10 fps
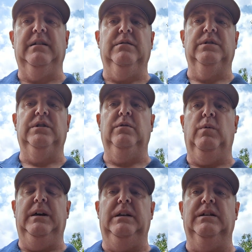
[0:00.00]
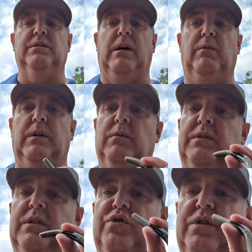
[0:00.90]
it was too weedy, so I went with
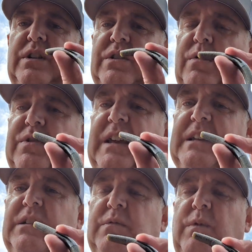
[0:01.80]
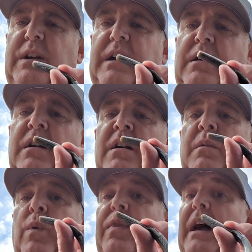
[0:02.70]
the traditional Texas rig
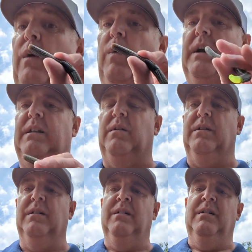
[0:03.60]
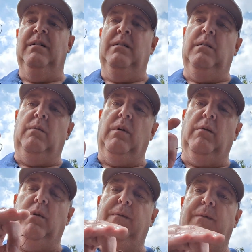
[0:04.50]
without weight on it, where it
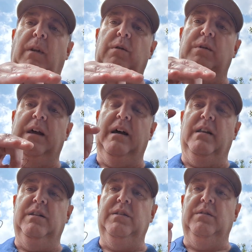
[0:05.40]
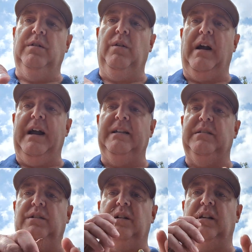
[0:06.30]
would float down into the grass
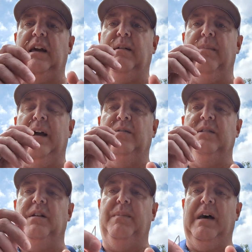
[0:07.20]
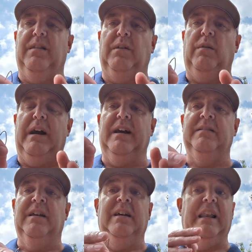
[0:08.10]
and you could kind of bounce it up out of the grass.
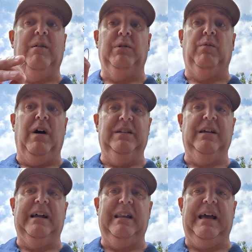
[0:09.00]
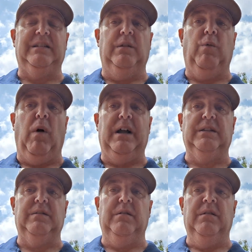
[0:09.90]
And I was watching, I could actually watch